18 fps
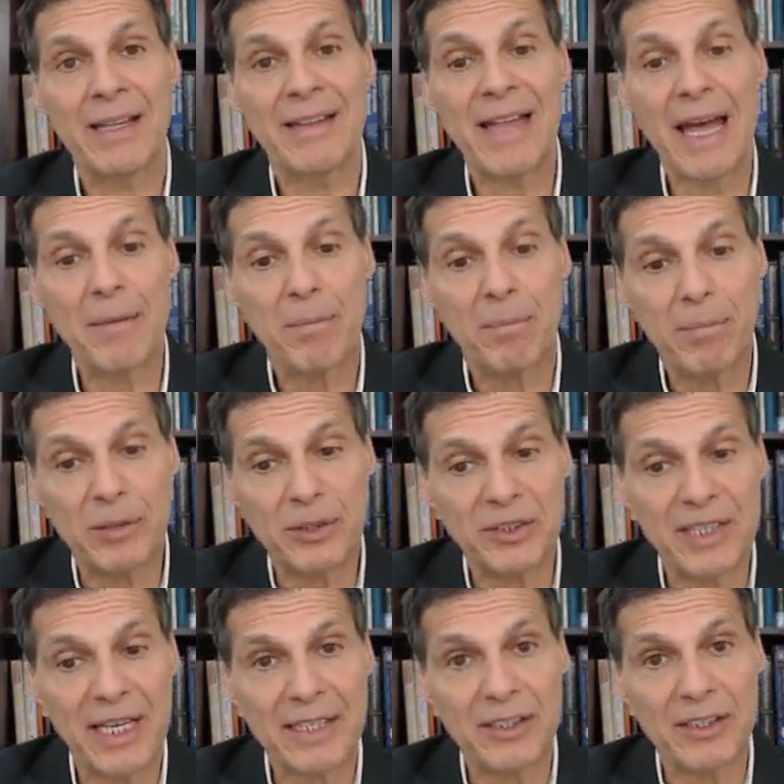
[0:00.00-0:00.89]
That
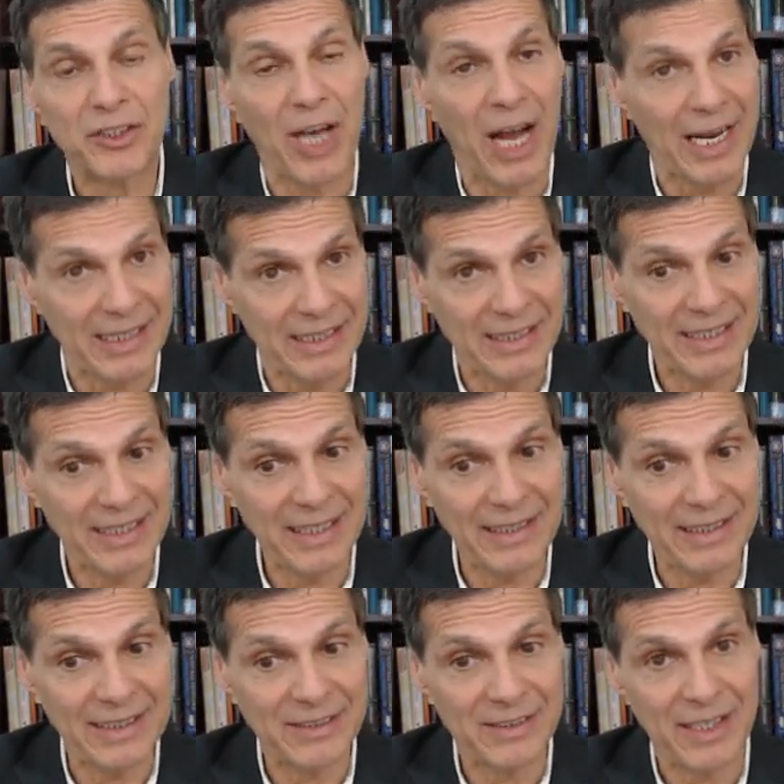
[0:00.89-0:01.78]
percentage
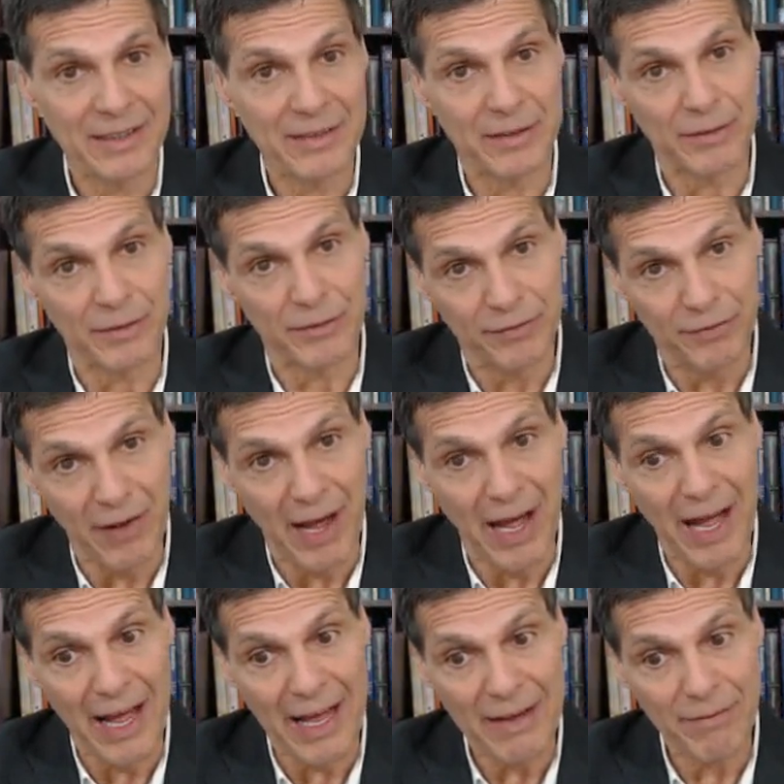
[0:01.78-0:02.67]
ideally is under
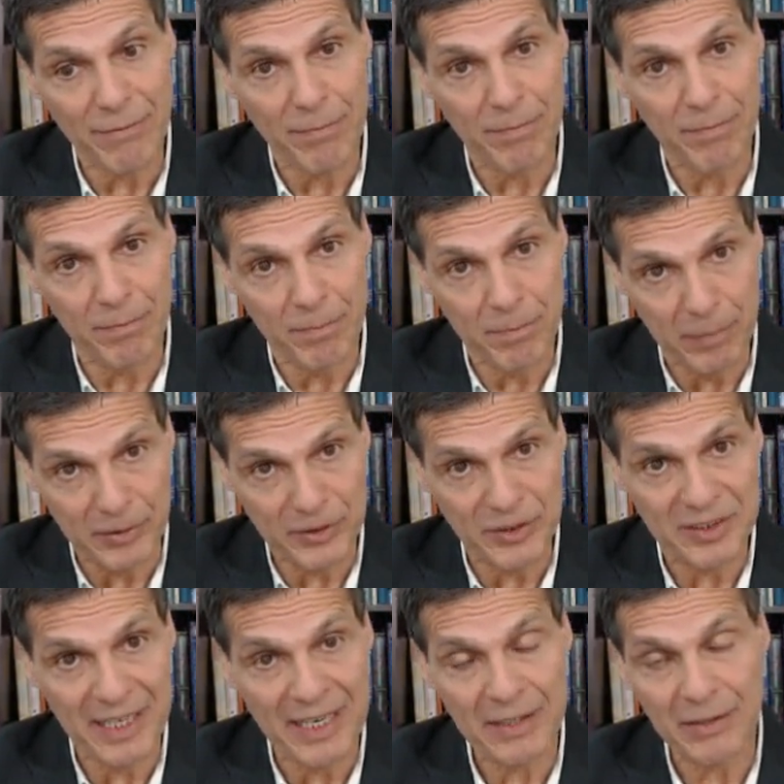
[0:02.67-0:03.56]

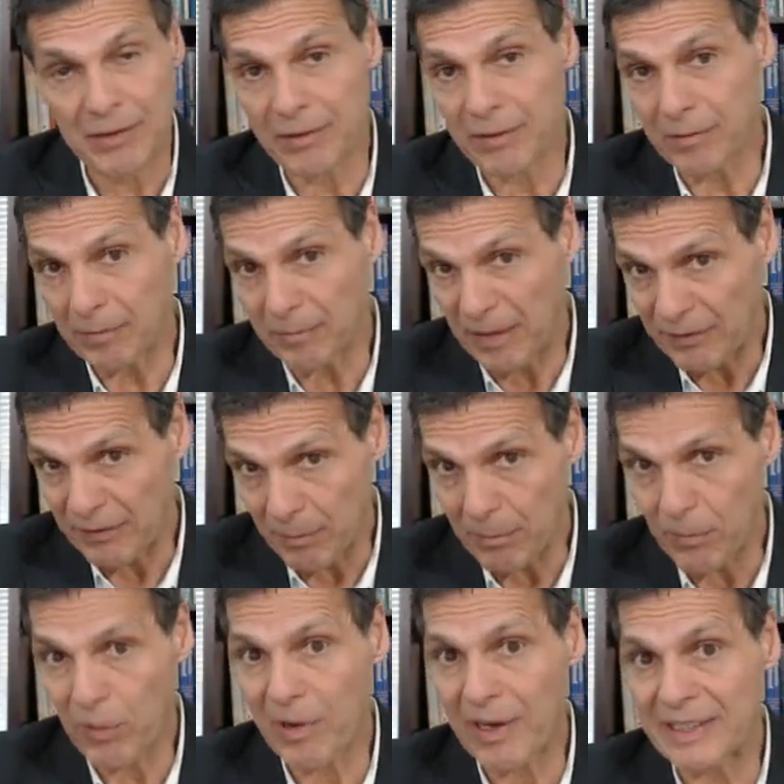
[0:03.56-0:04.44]
5% or
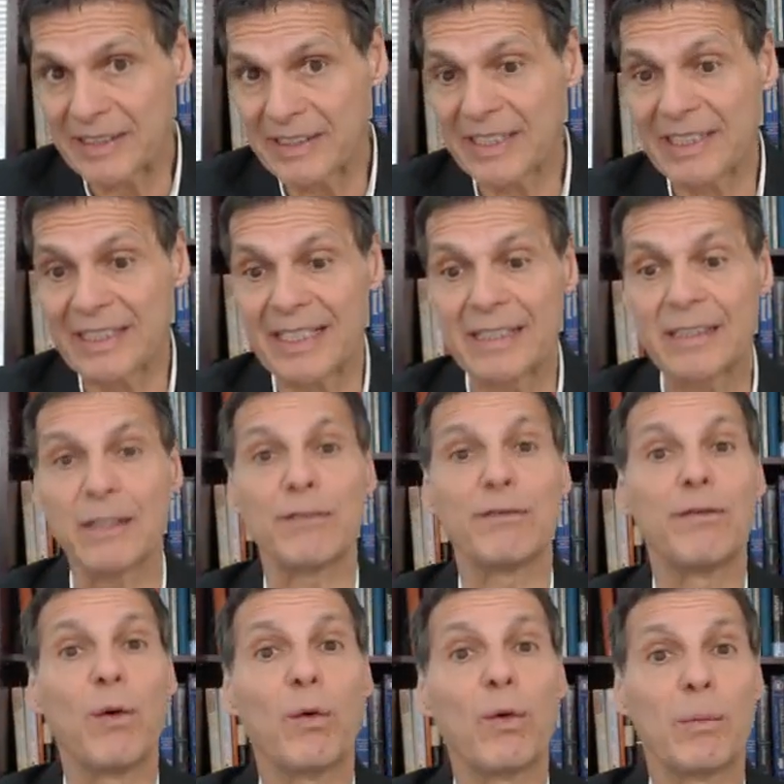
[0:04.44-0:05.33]
even more ideally under
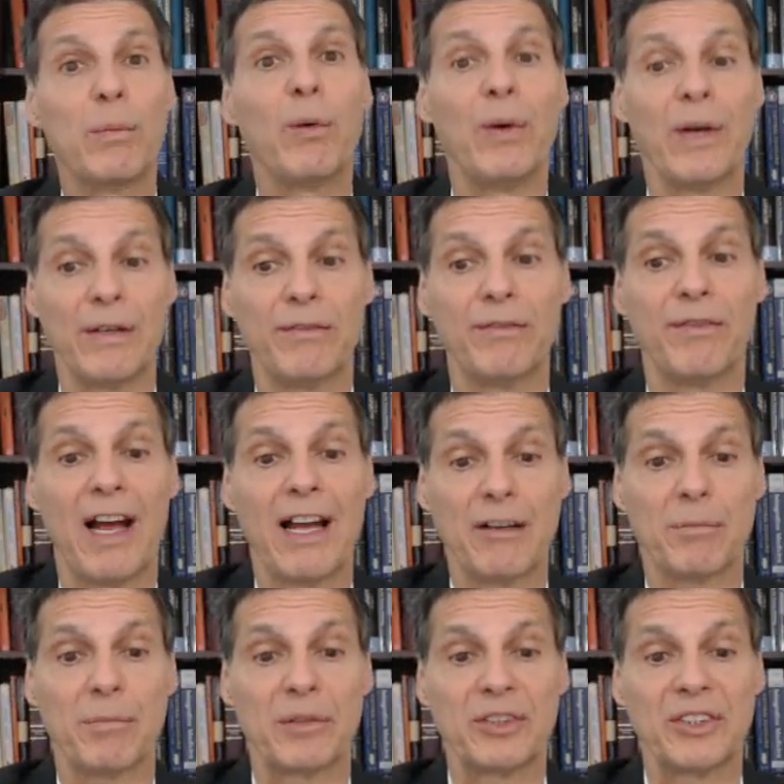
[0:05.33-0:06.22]

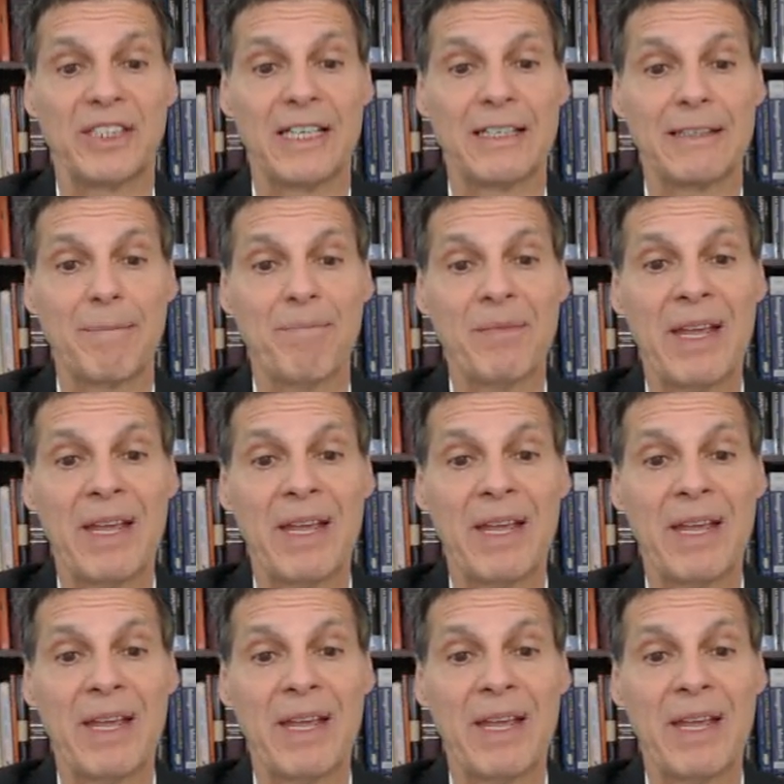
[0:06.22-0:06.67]
4.5%.